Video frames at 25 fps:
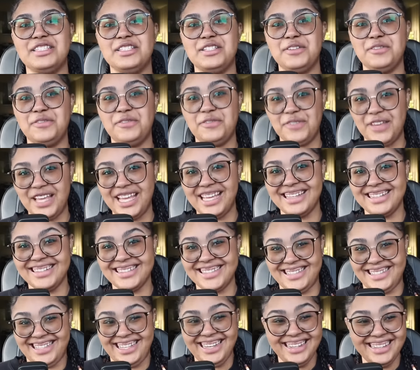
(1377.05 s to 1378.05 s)

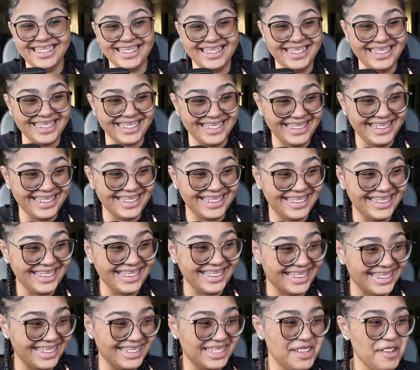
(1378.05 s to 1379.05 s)
defense.
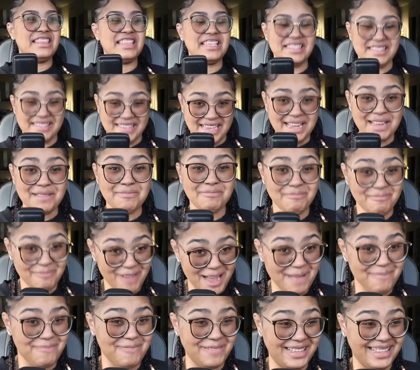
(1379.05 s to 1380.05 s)
The same
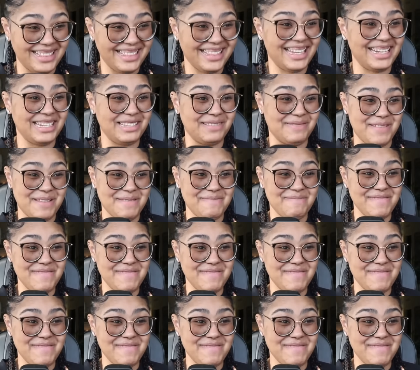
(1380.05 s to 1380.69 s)
weapon that has been